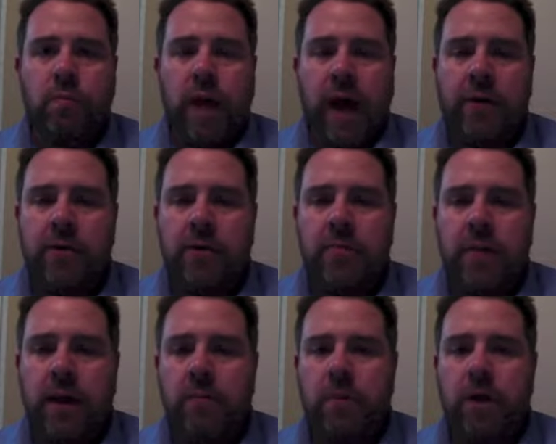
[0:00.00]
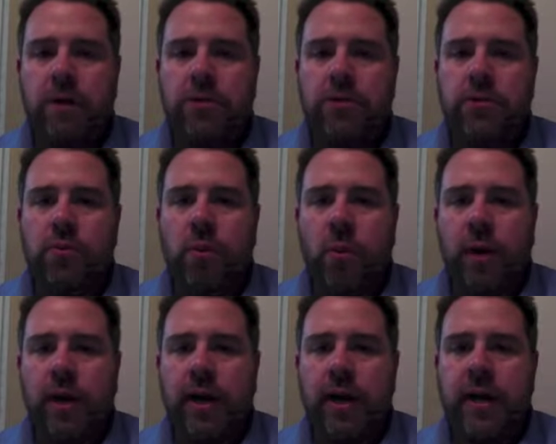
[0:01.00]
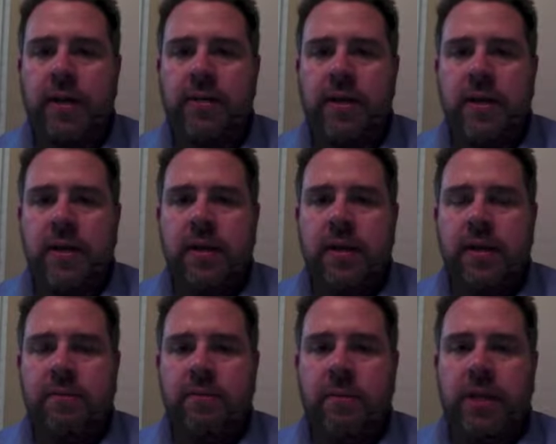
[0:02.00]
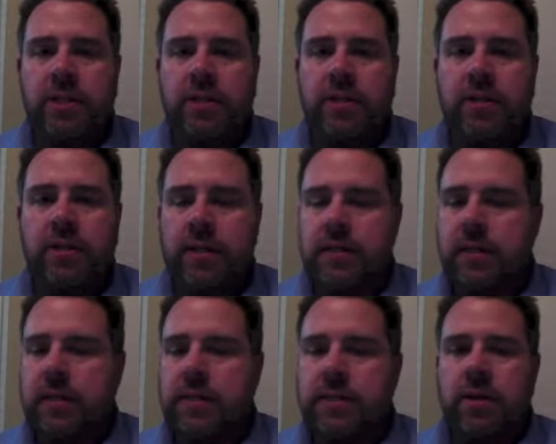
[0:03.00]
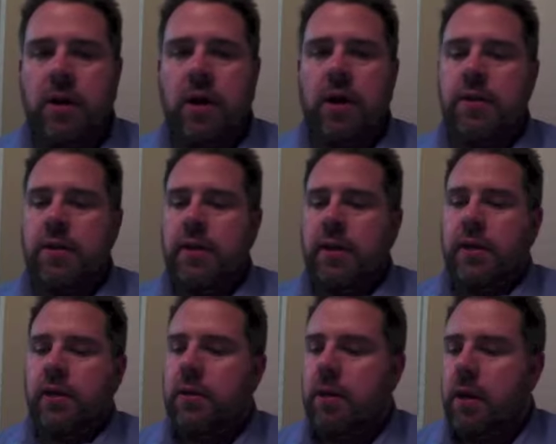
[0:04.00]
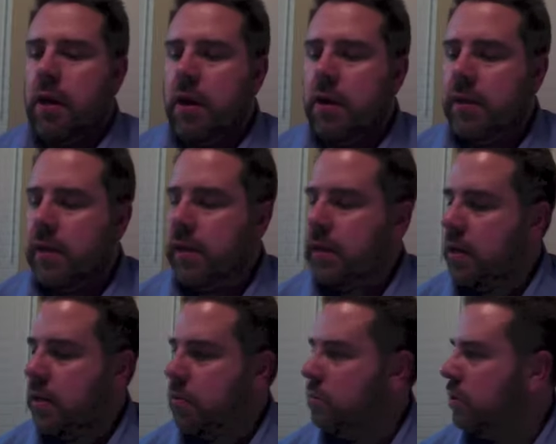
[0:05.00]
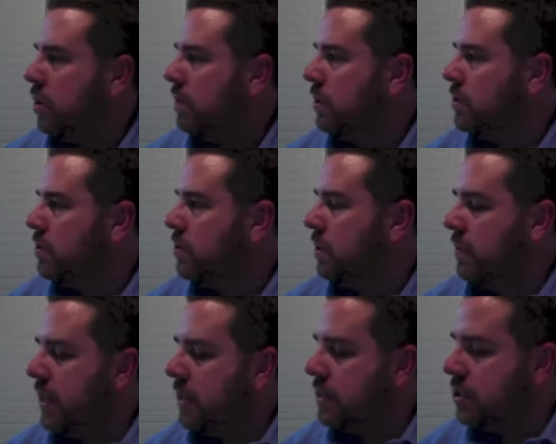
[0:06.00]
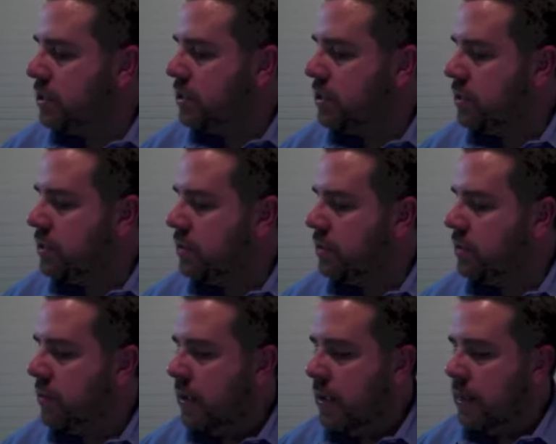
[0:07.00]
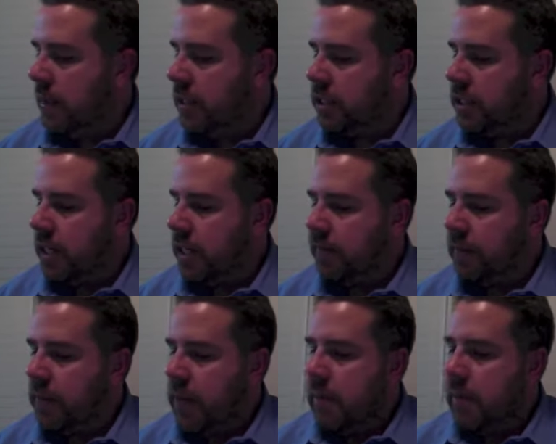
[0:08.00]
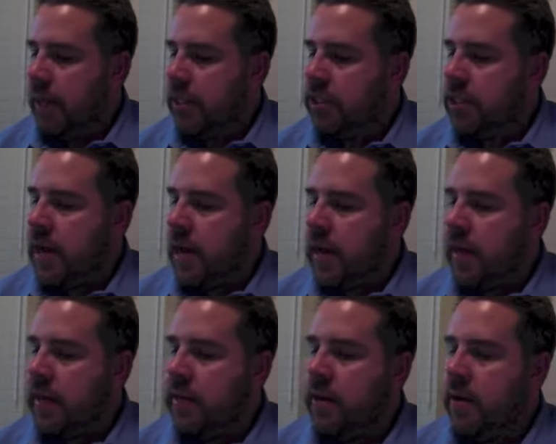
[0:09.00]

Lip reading: how you might want to organize the information that's listed on the workbook, so you can pay attention to page 8. Page 9